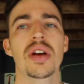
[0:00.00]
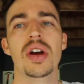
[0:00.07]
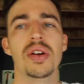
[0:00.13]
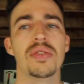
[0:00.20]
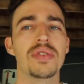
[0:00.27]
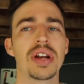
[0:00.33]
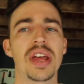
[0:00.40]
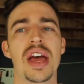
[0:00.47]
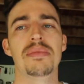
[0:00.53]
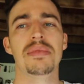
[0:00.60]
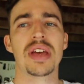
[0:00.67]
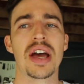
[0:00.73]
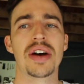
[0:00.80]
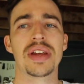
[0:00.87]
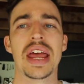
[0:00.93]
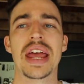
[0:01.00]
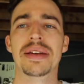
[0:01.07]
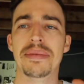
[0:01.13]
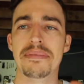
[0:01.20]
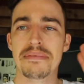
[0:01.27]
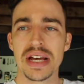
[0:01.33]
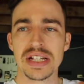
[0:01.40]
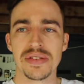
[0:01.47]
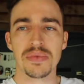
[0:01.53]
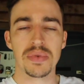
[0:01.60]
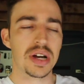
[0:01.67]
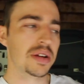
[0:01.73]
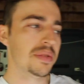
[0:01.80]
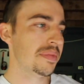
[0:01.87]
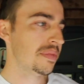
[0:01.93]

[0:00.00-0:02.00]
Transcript: It would really help me out in a massive way.